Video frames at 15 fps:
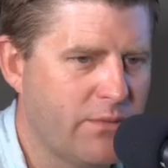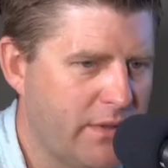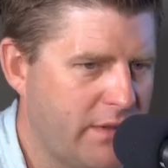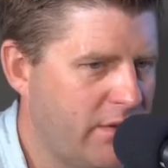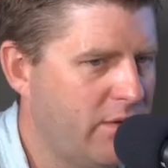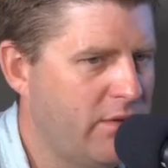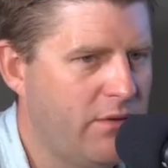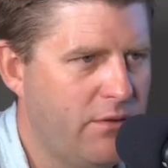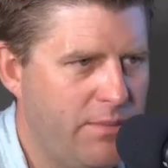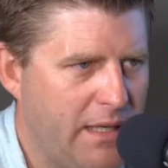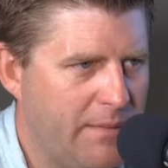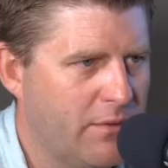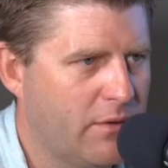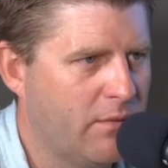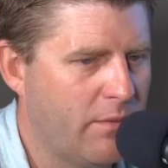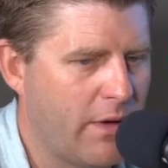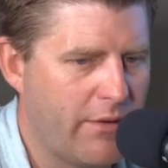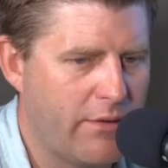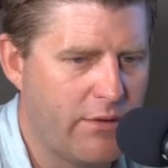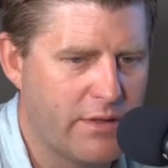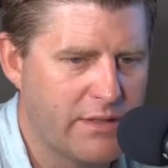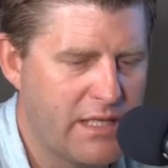yeah. with two new people,
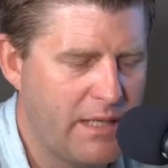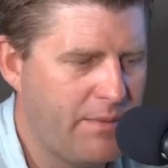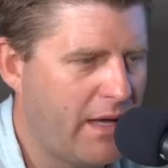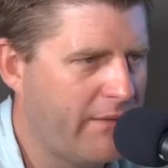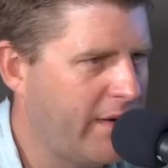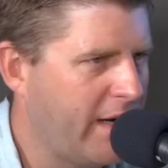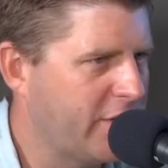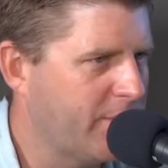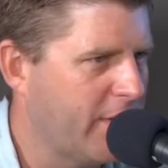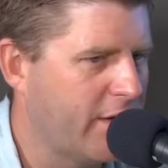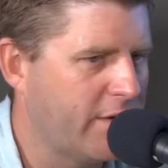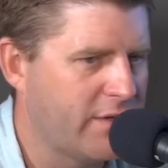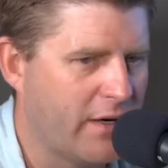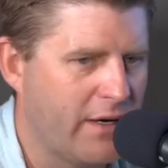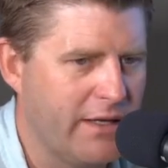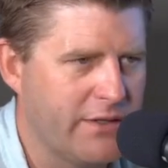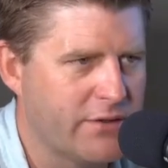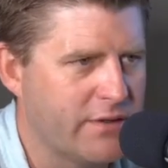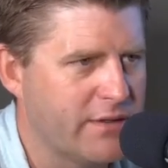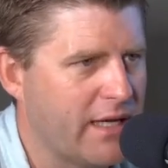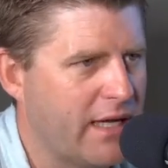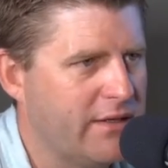whether they're a C P A, financial planner, attorney,
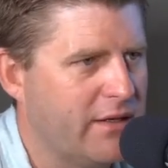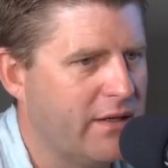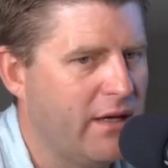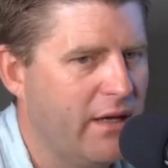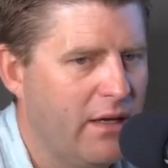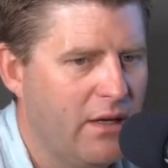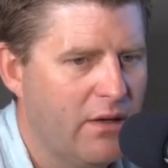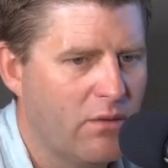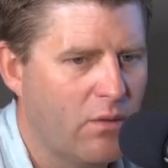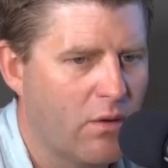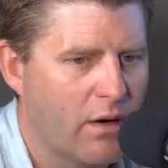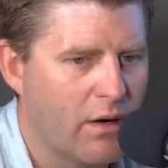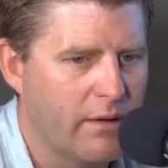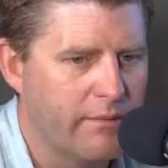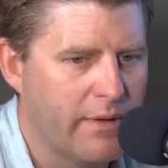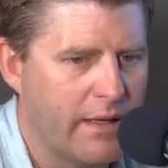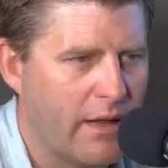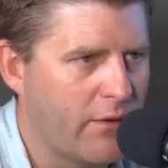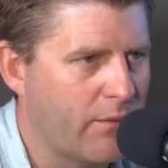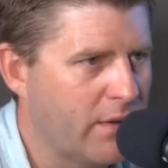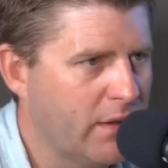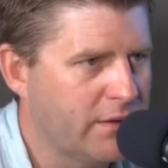insurance agent, or
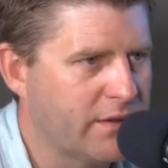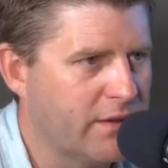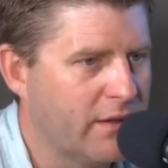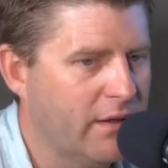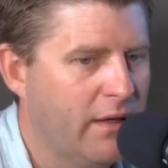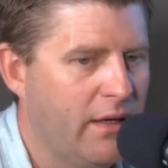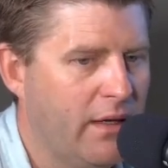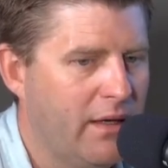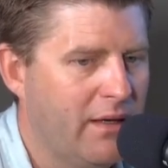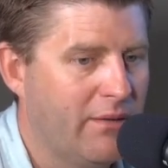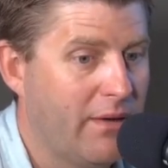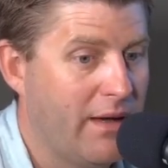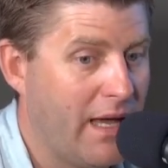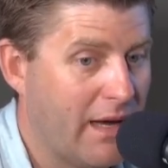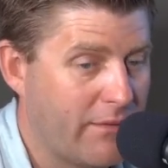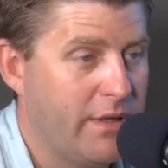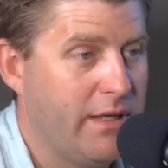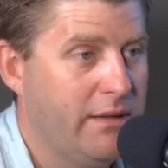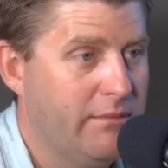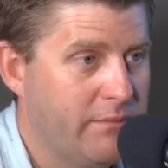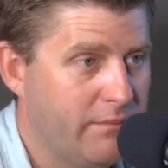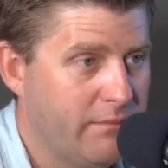another realtor,
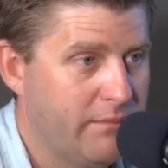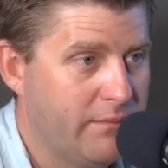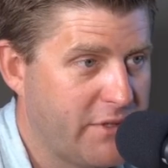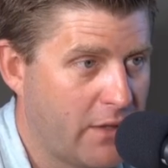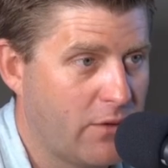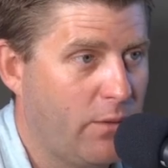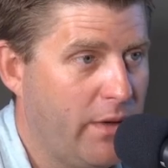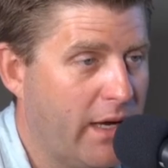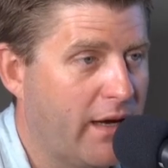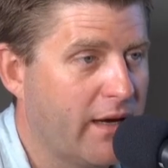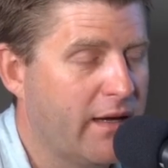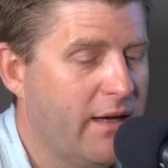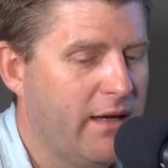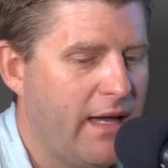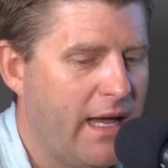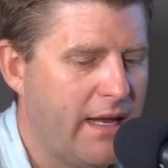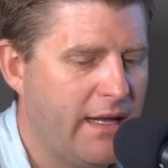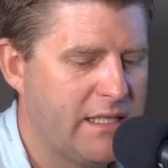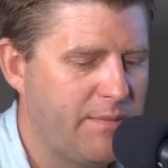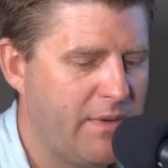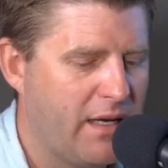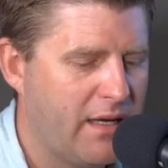every single week. Yeah. And
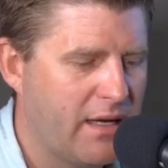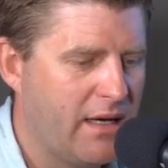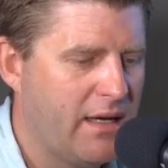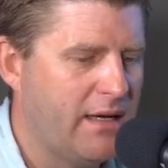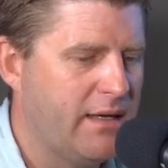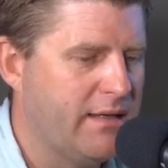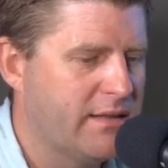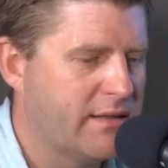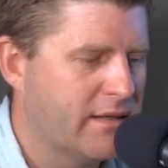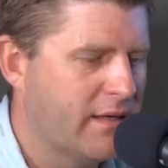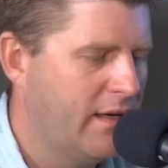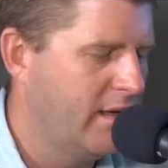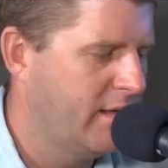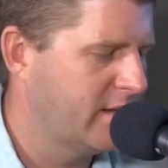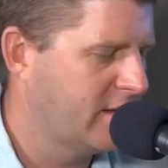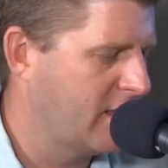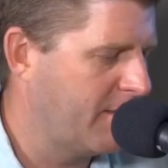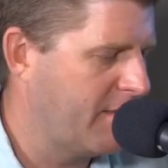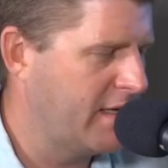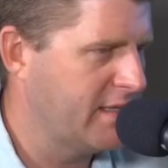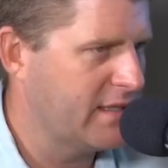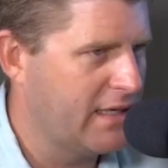it's because
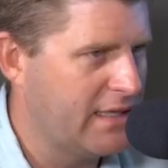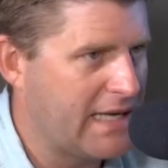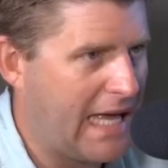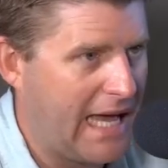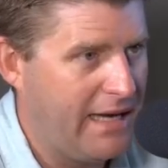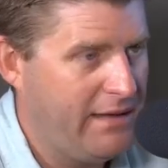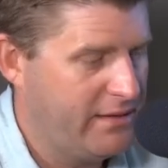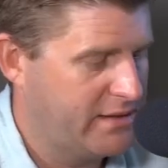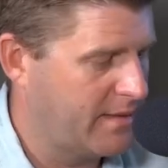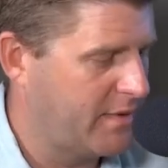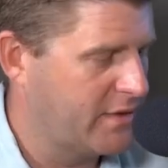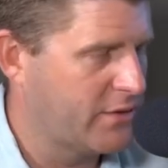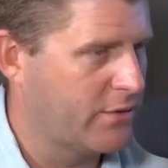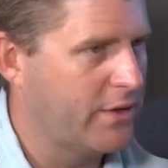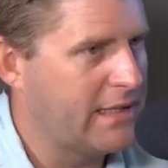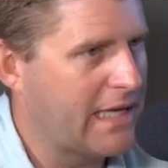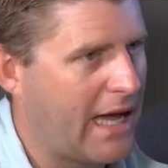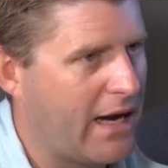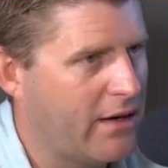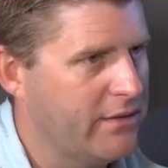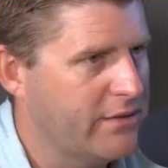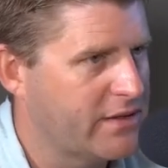somebody's going to die. Somebody's going to
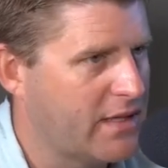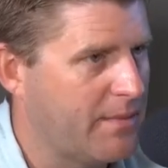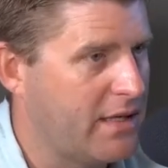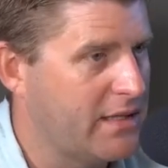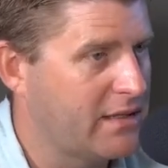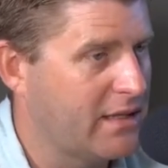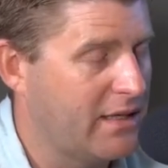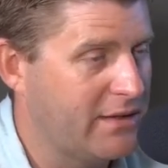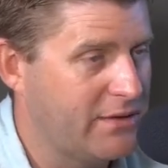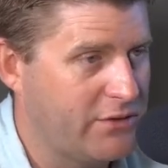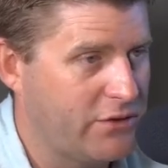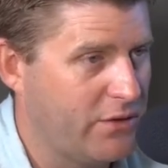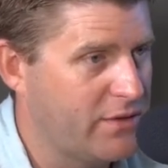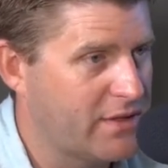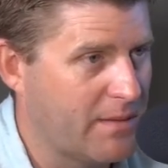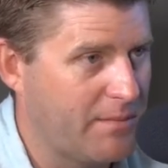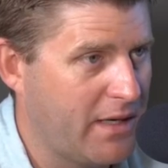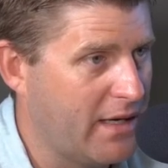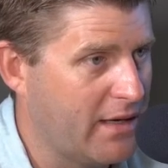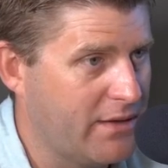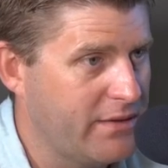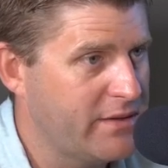retire. Somebody's going to choose
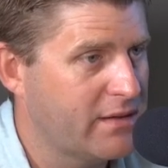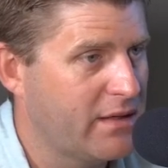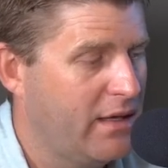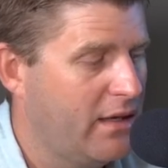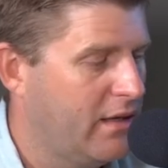somebody else.